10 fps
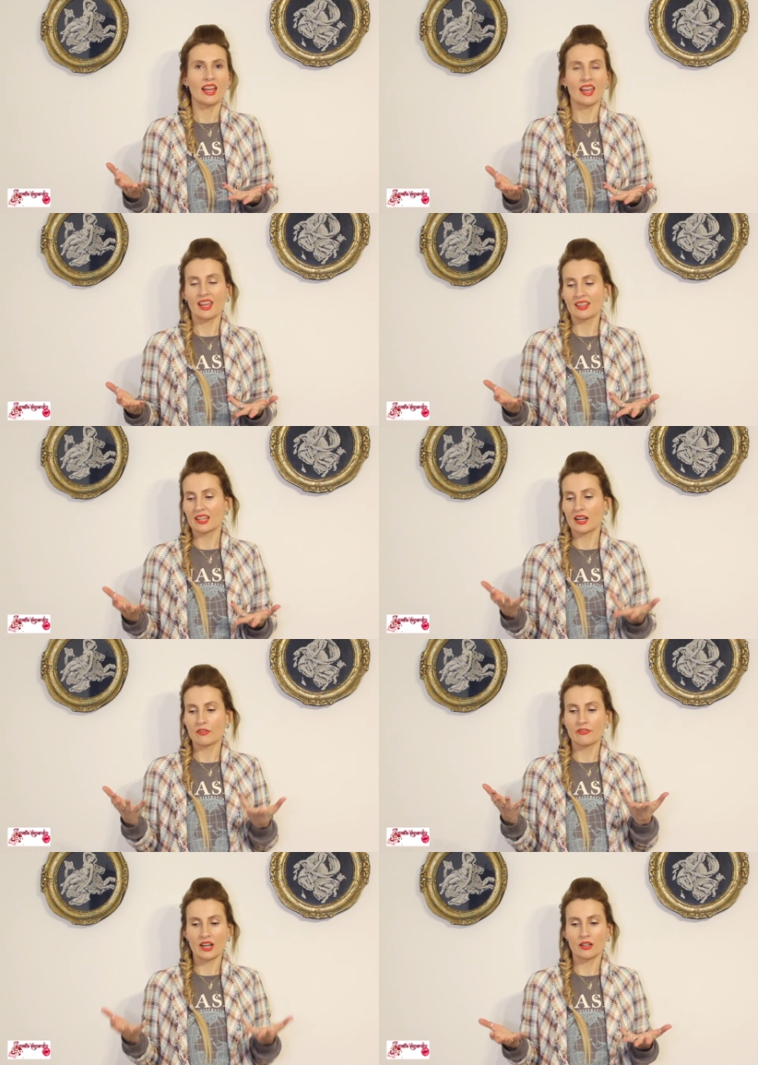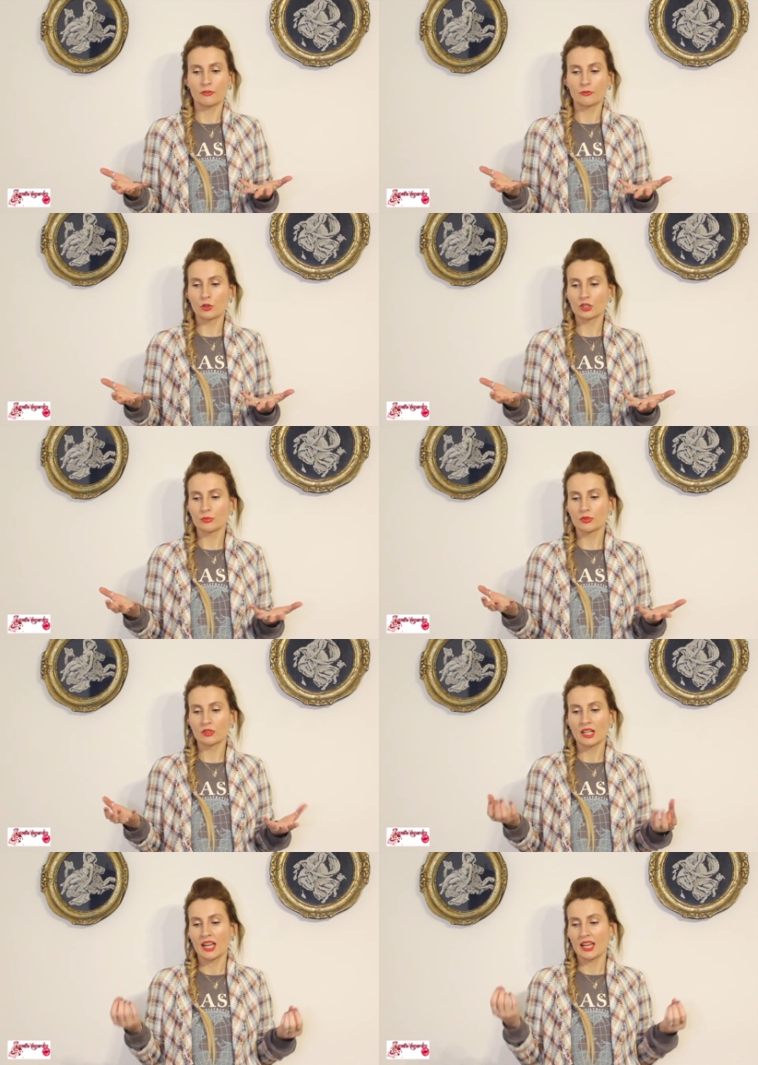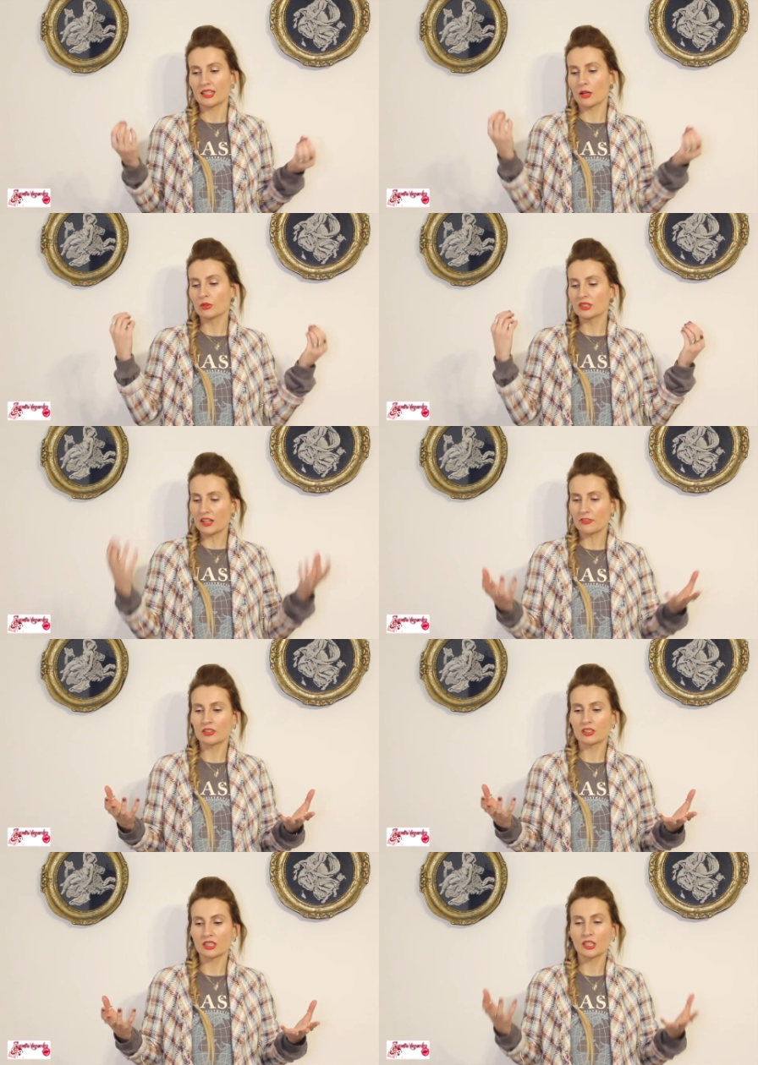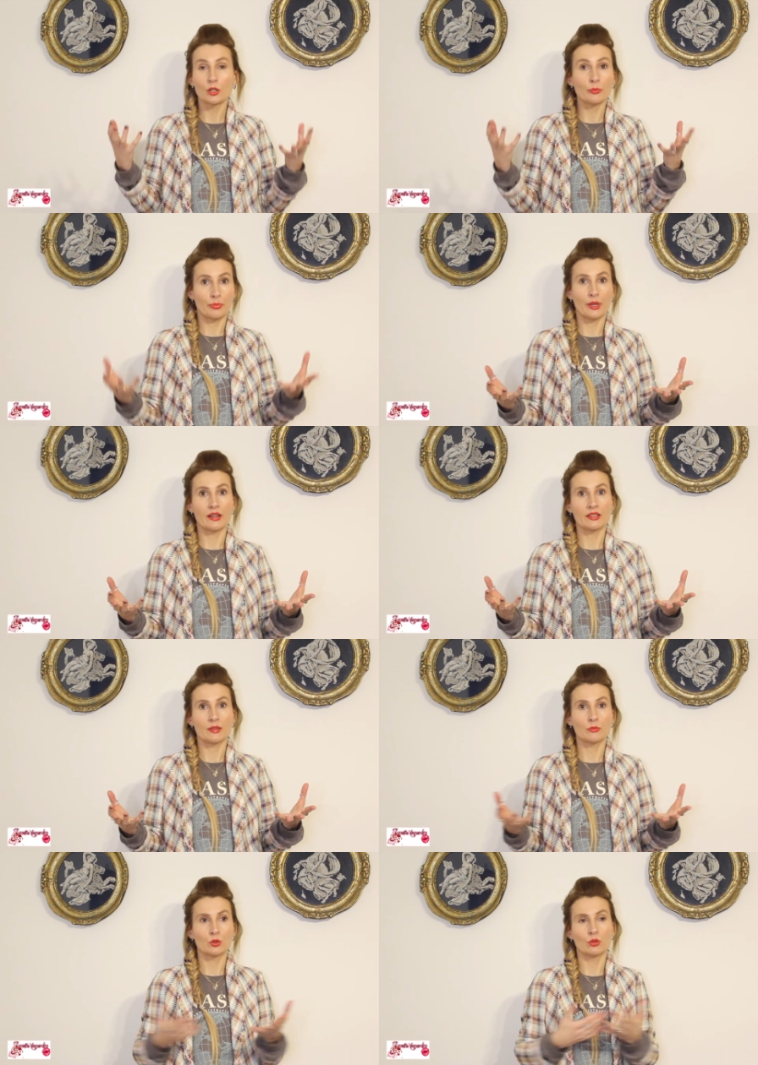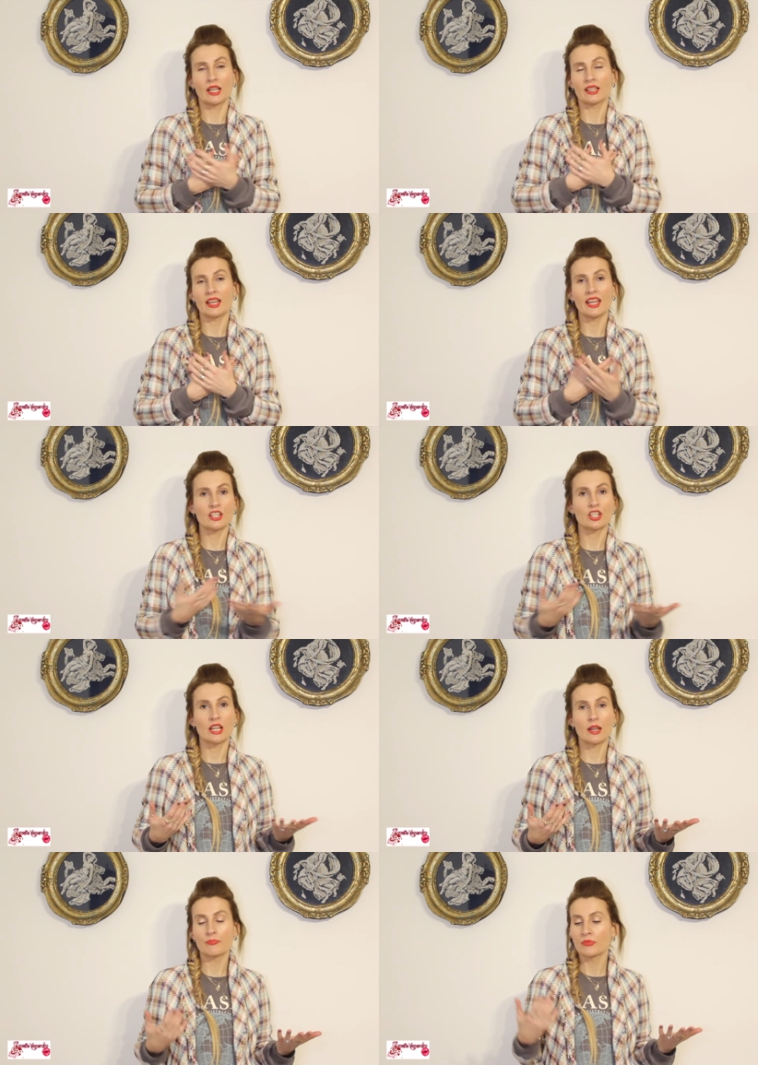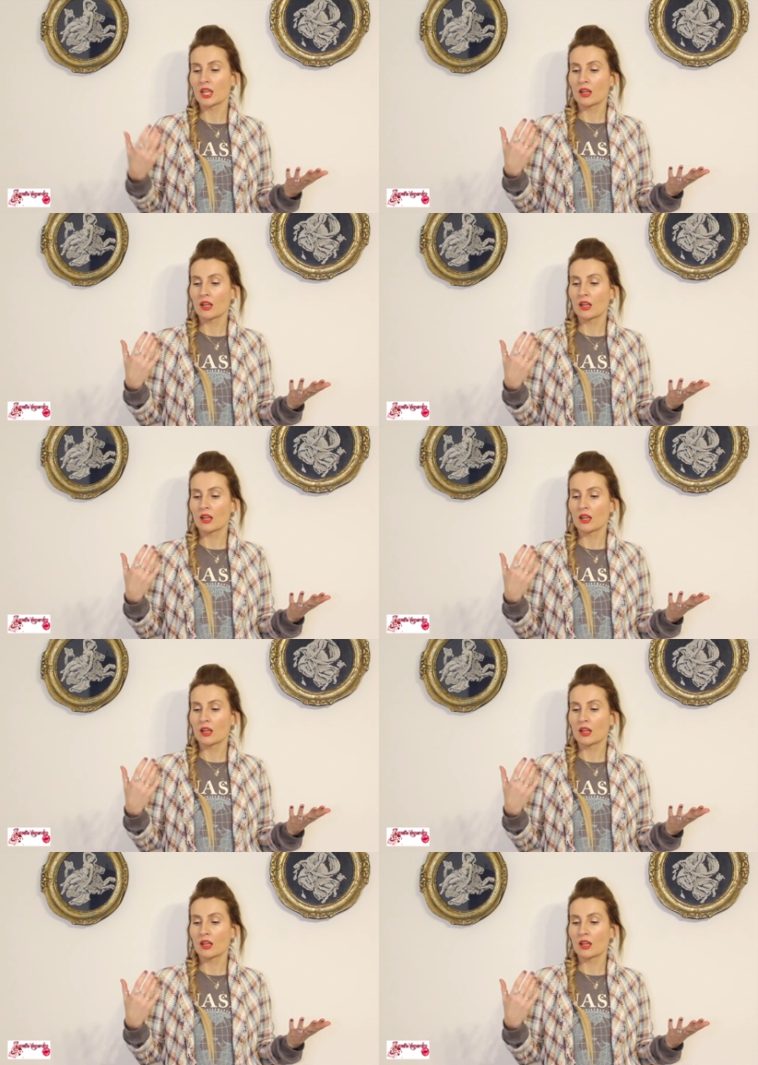and they are very affordable, and I will definitely compare them to like H&M